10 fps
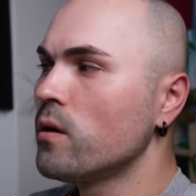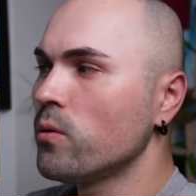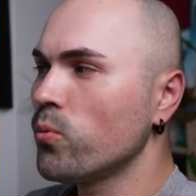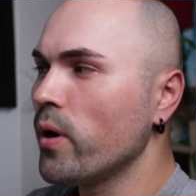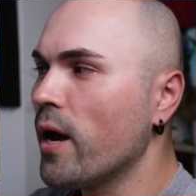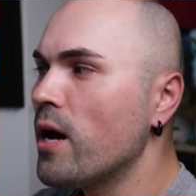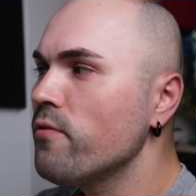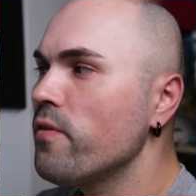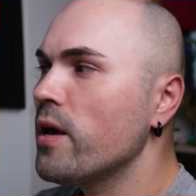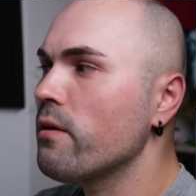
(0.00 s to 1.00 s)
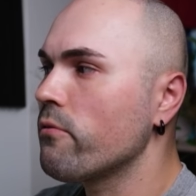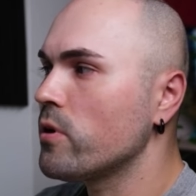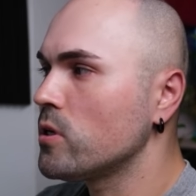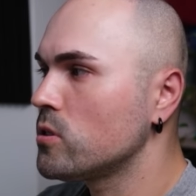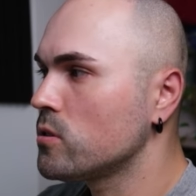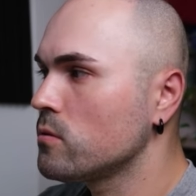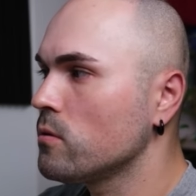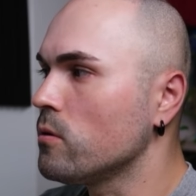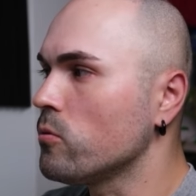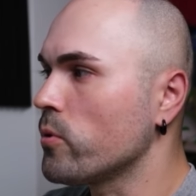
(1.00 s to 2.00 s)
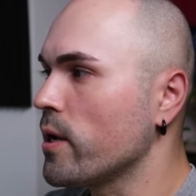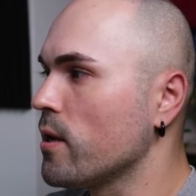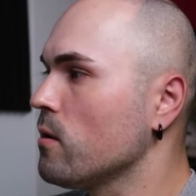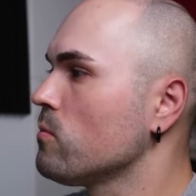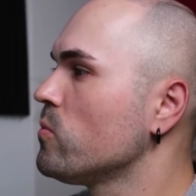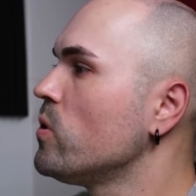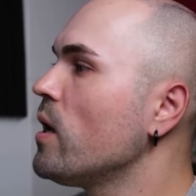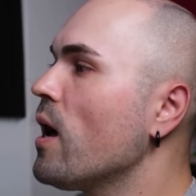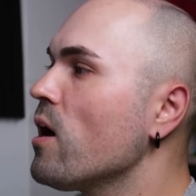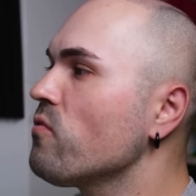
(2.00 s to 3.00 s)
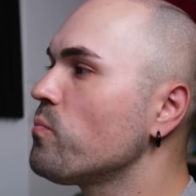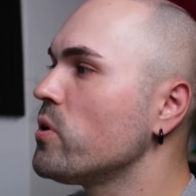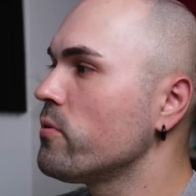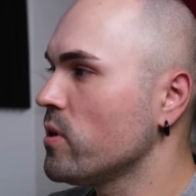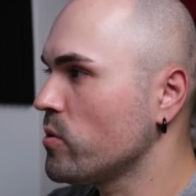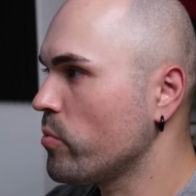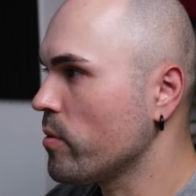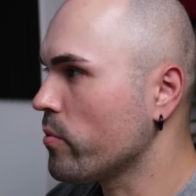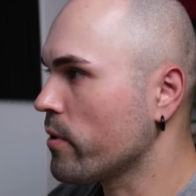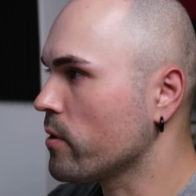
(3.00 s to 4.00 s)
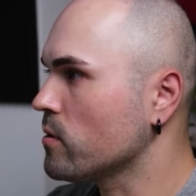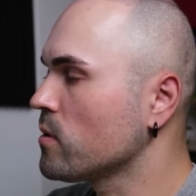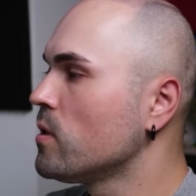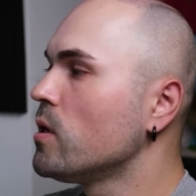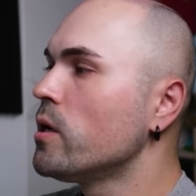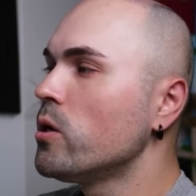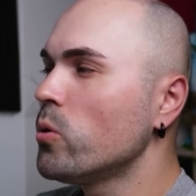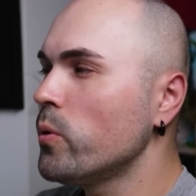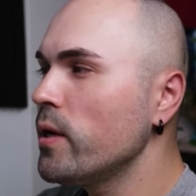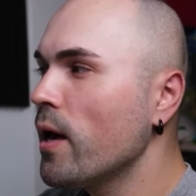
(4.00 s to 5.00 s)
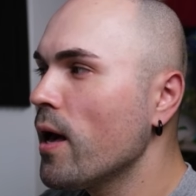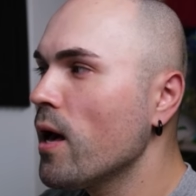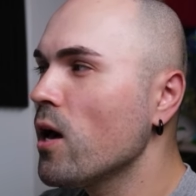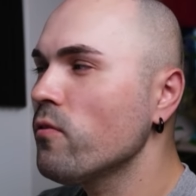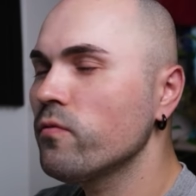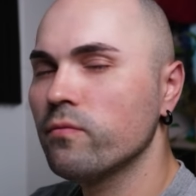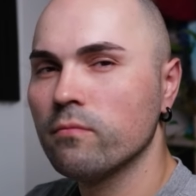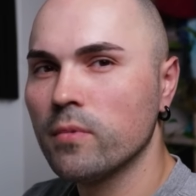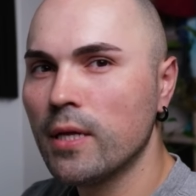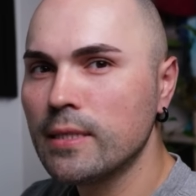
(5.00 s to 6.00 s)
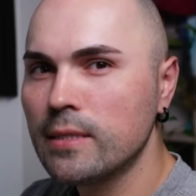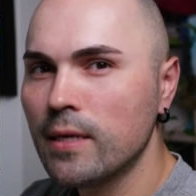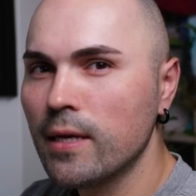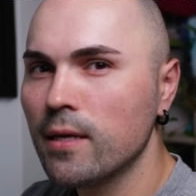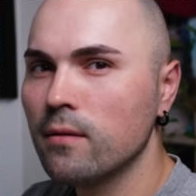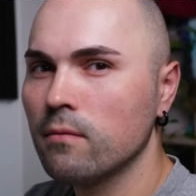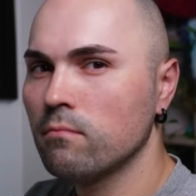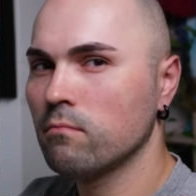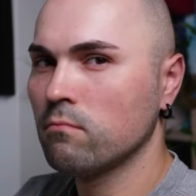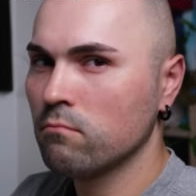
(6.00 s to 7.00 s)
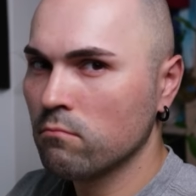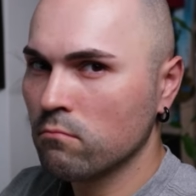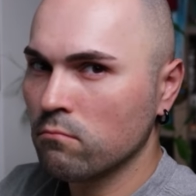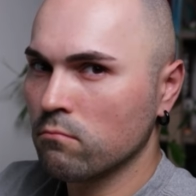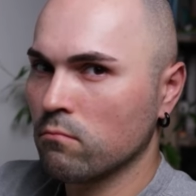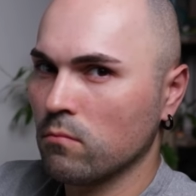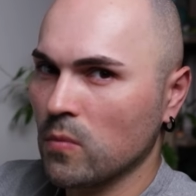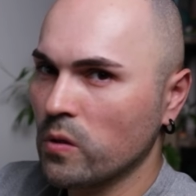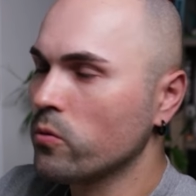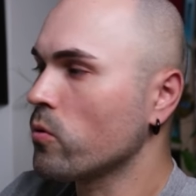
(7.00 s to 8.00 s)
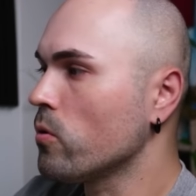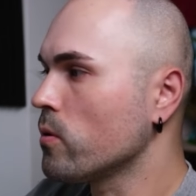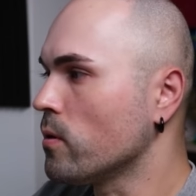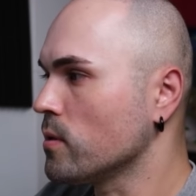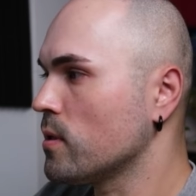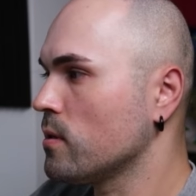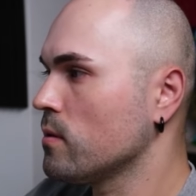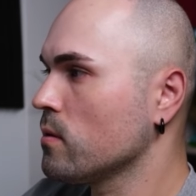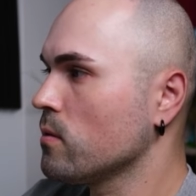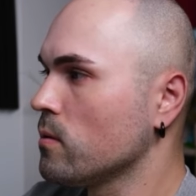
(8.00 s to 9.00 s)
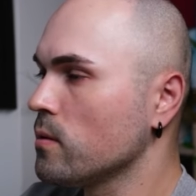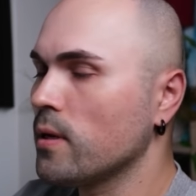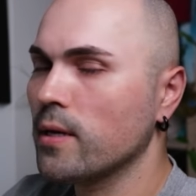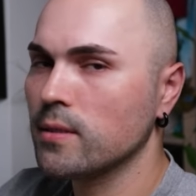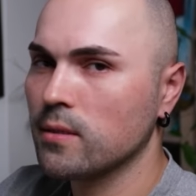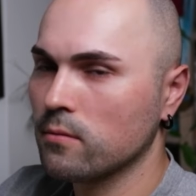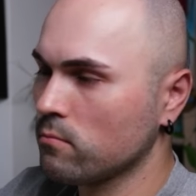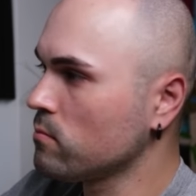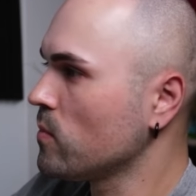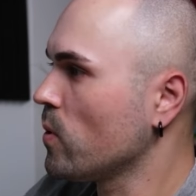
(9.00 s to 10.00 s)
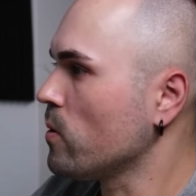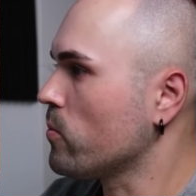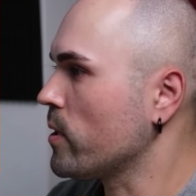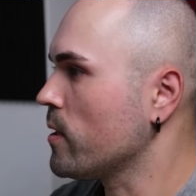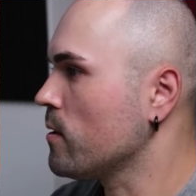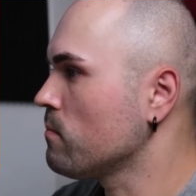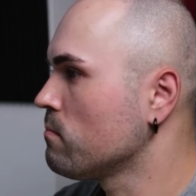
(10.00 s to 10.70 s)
We have average already. We have period prepared. We have last date, the row context already.